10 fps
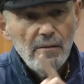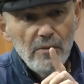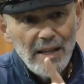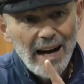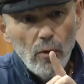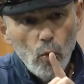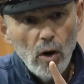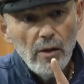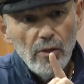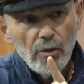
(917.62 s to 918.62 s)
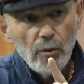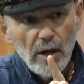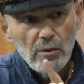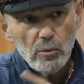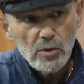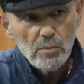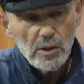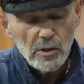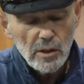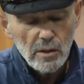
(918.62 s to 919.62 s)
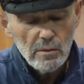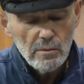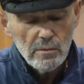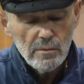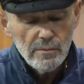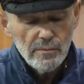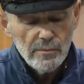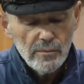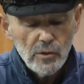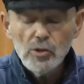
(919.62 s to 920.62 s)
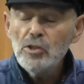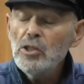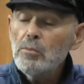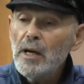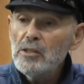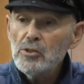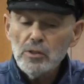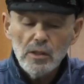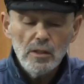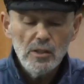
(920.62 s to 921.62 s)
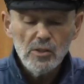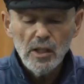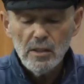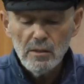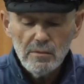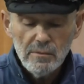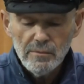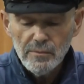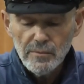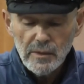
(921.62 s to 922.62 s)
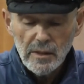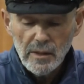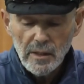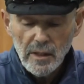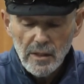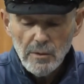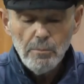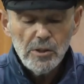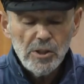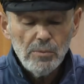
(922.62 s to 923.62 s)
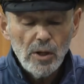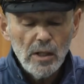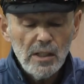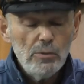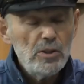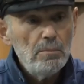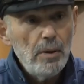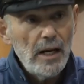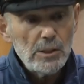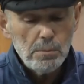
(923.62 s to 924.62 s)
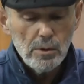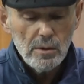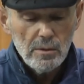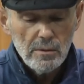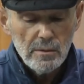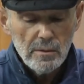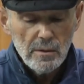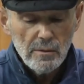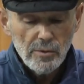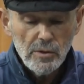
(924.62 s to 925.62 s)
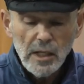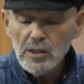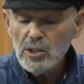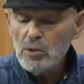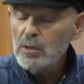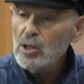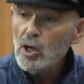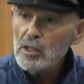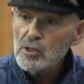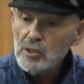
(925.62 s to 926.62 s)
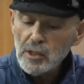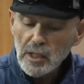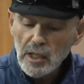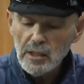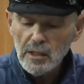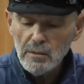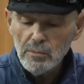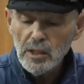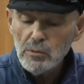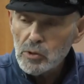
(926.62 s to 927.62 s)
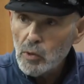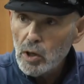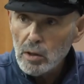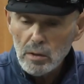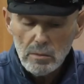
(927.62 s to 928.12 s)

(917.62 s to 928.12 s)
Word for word: Not one thread was missing. "You see, Your Majesty," he said. The bishop thought that it was impossible for nothing to be lost in the cutting, but he was wrong.